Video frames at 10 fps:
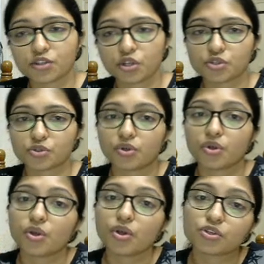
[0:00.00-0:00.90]
also.
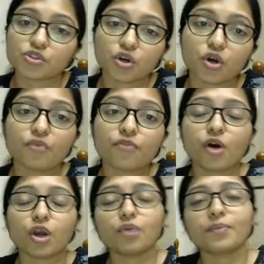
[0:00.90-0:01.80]
So
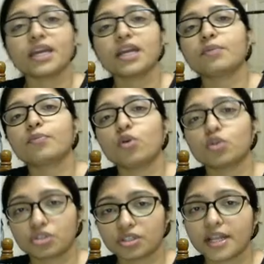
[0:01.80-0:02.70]
follow me in both,